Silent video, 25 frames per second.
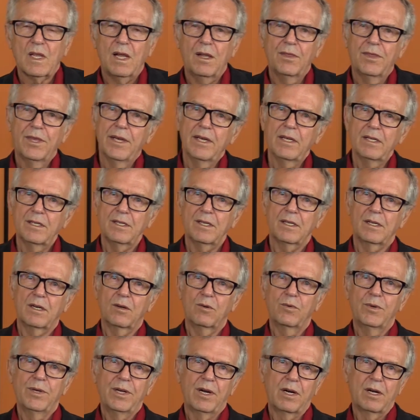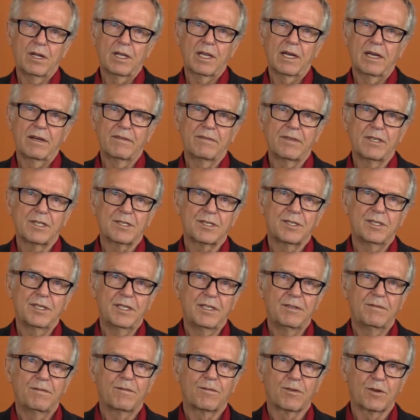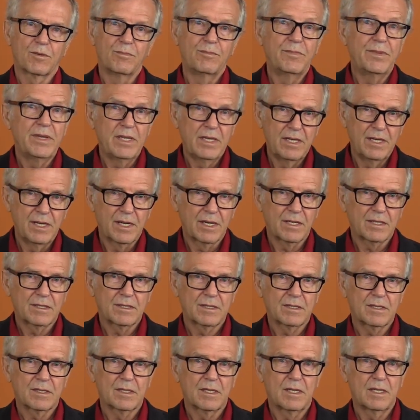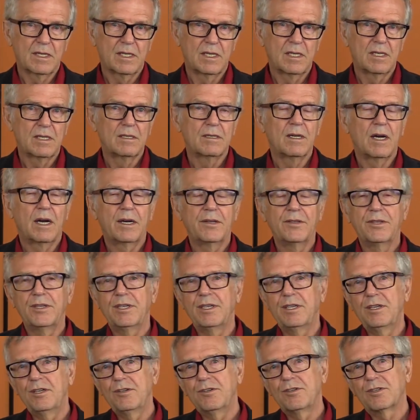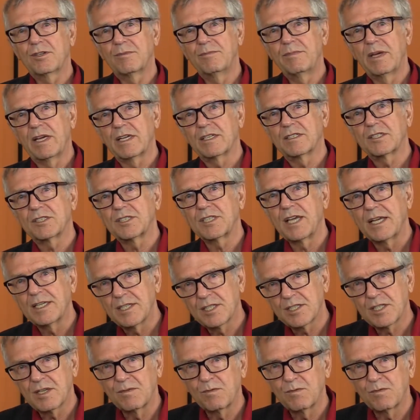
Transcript: Then we all have this need for meaning, a need to make sense